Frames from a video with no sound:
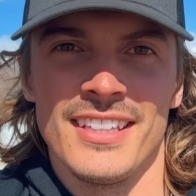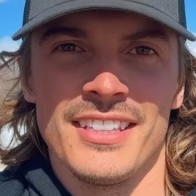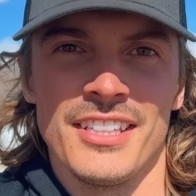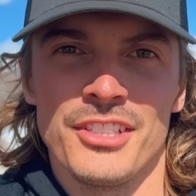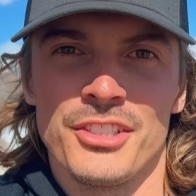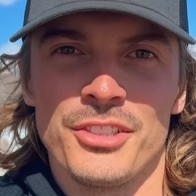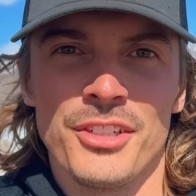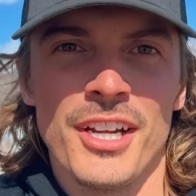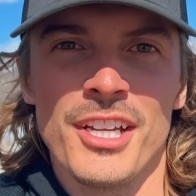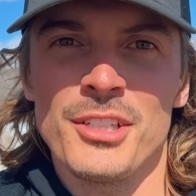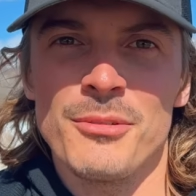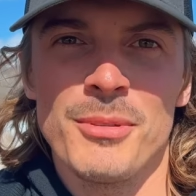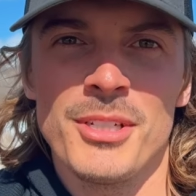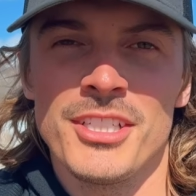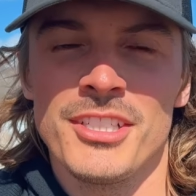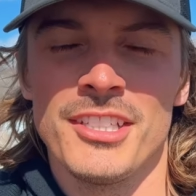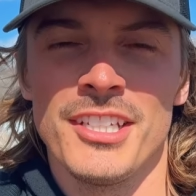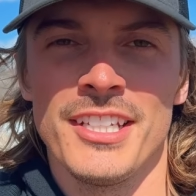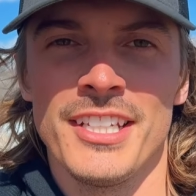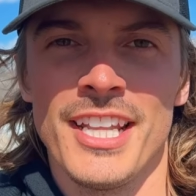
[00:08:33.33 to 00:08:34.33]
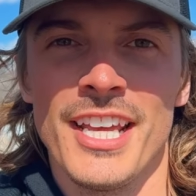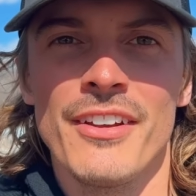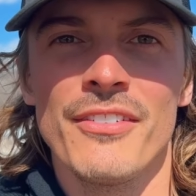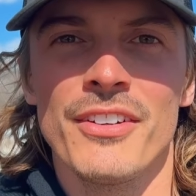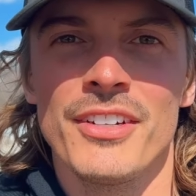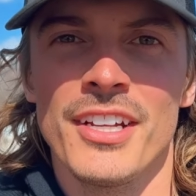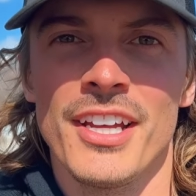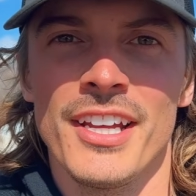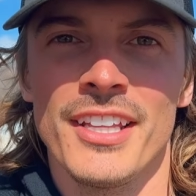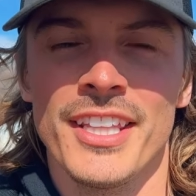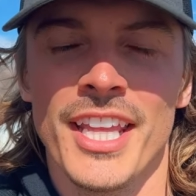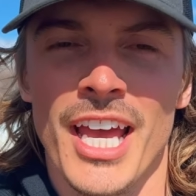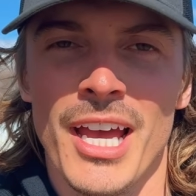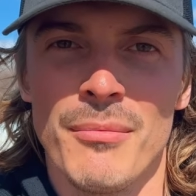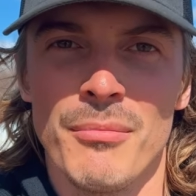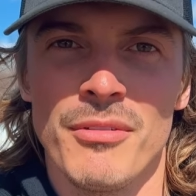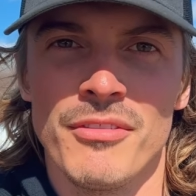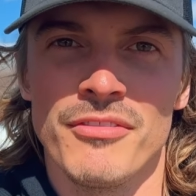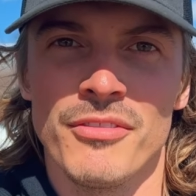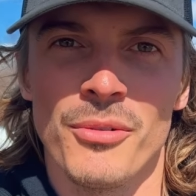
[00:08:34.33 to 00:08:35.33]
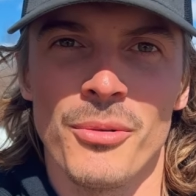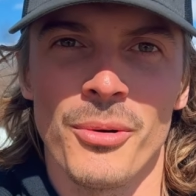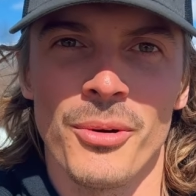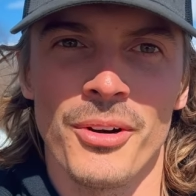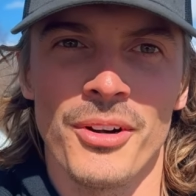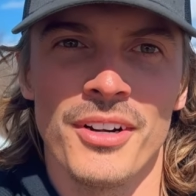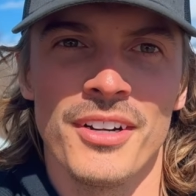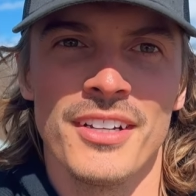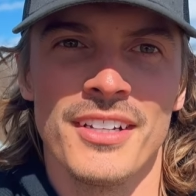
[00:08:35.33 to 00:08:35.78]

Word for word: The transmission had never done that before.